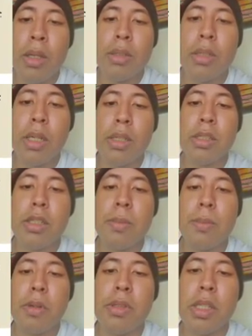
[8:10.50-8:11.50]
carries the
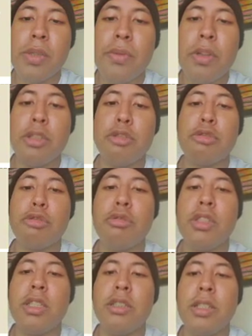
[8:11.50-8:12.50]
process fluid through
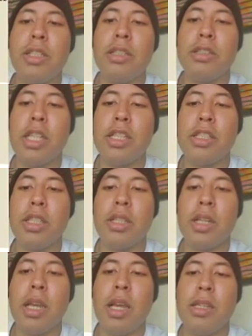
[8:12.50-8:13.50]
the radiant section.